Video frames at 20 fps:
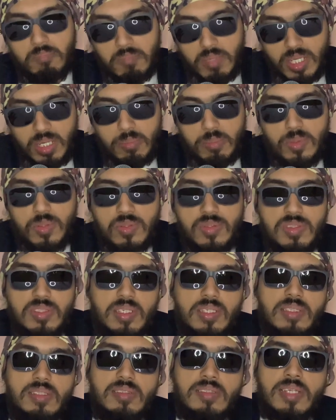in most
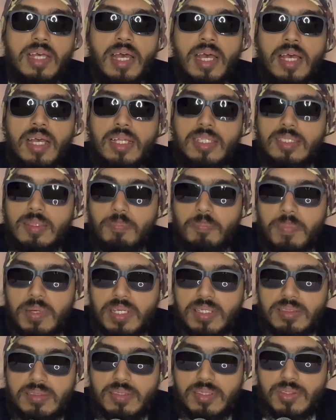sense, the
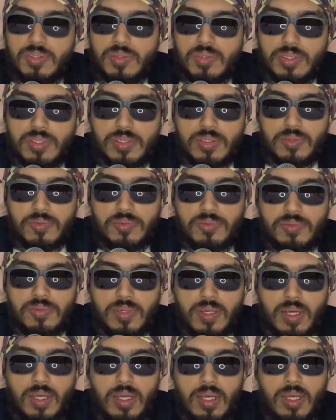best interest of
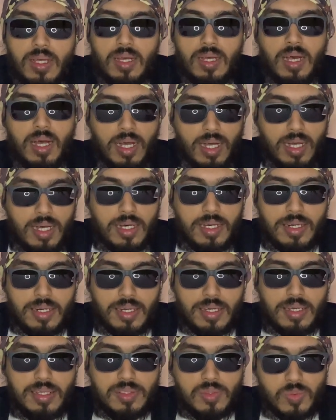our
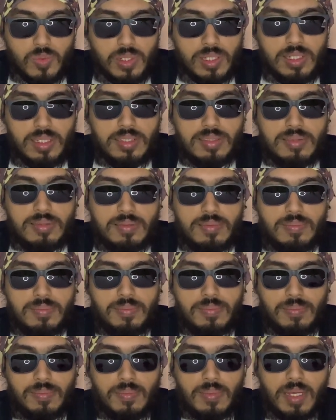as well as
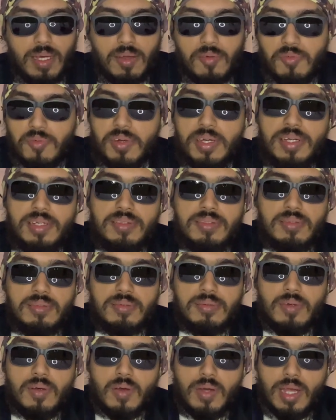our
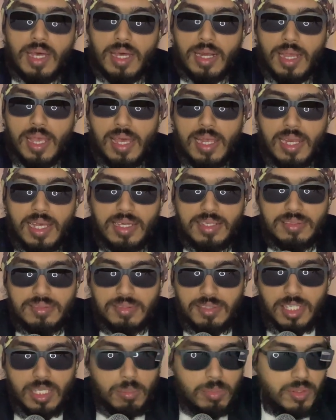friends or our
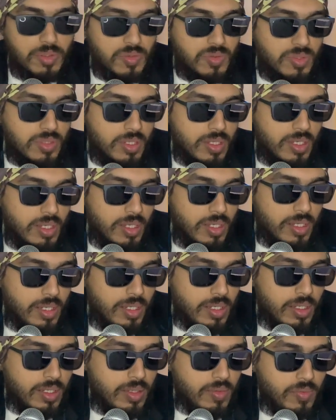allies, neighbors,
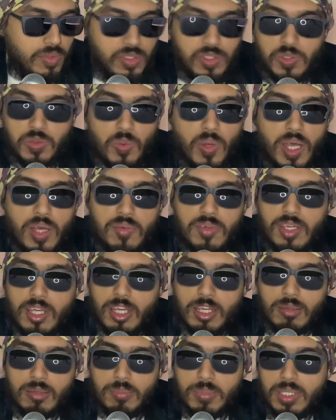which is why we
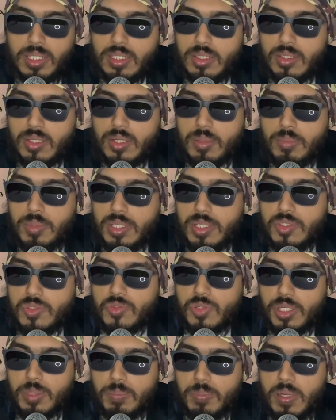have been their biggest
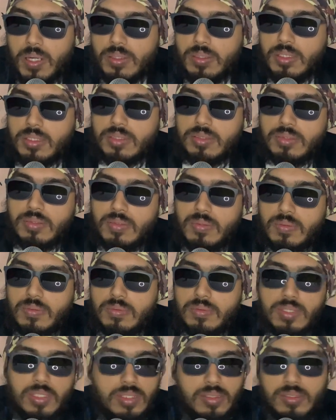trade partners
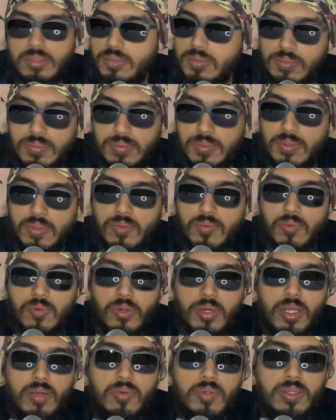since
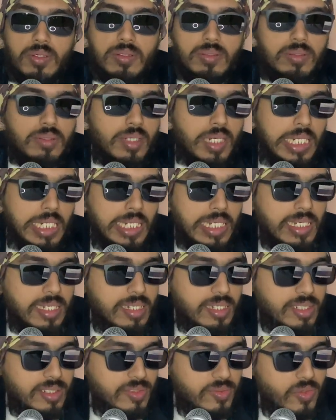forever 30
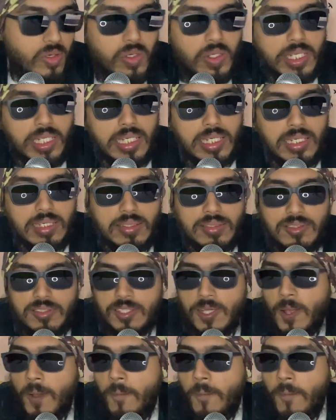years, 40 years.